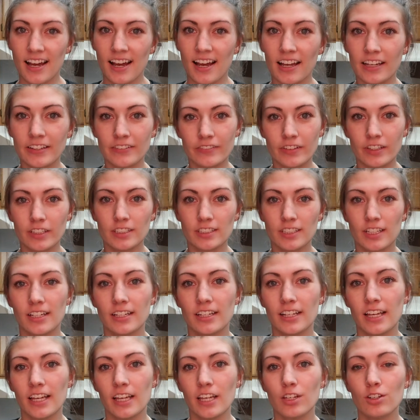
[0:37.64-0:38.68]
I've
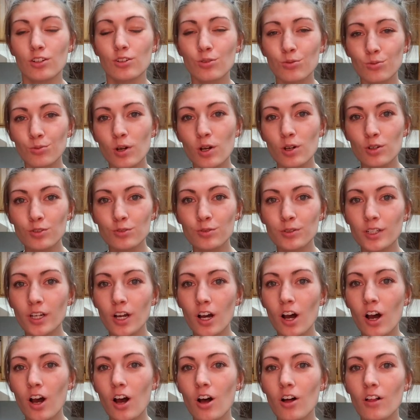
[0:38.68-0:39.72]
done a grocery
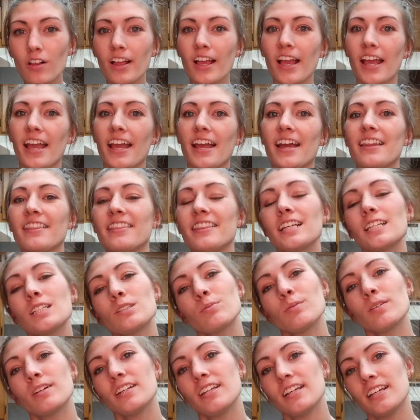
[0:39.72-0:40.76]
haul, and
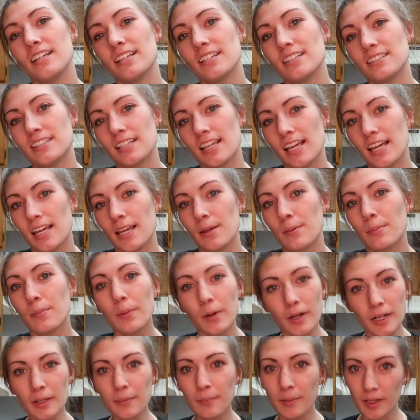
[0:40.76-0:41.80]
this one is a
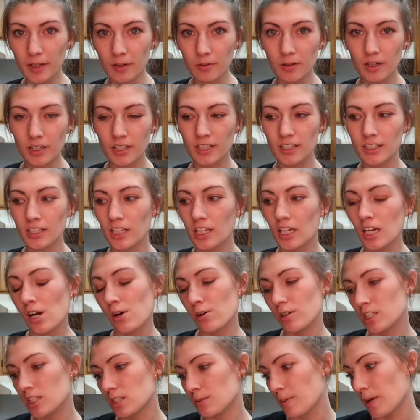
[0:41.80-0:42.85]
pretty big one.
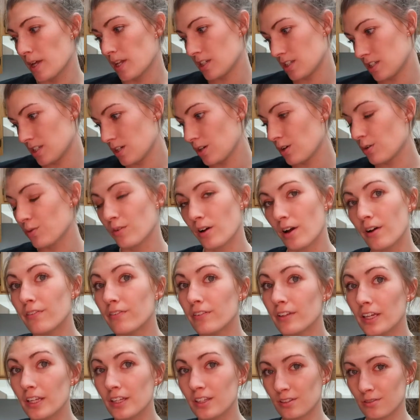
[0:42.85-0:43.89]
We spent
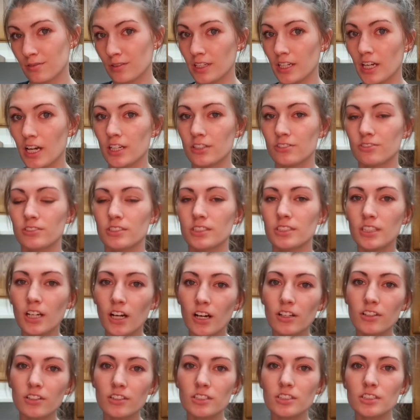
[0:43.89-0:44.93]
roughly three hundred
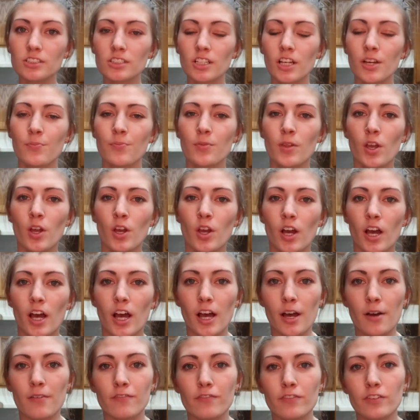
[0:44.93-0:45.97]
dollars.
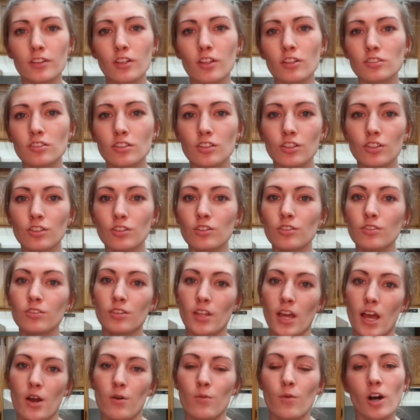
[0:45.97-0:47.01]
Um, for those of you
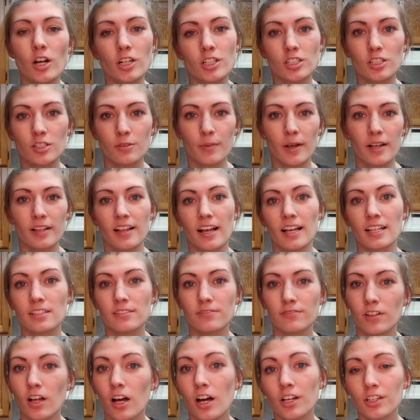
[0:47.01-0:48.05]
that watched my
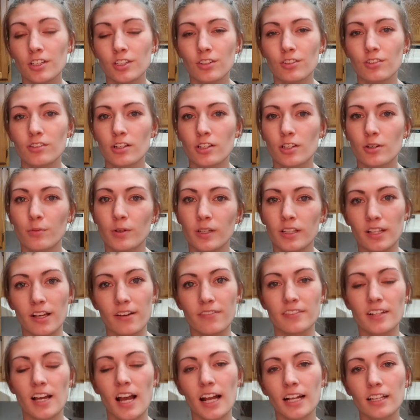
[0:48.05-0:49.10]
last vlog, you know that we
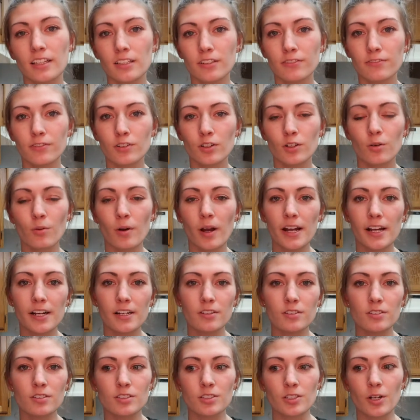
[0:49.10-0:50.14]
left Island for a
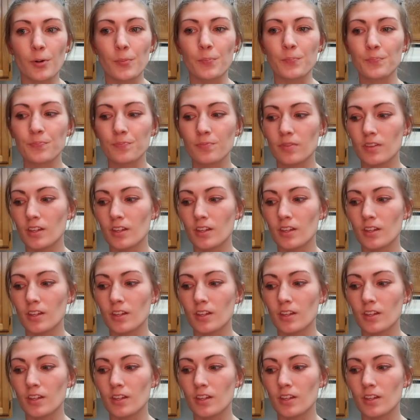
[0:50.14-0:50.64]
while, so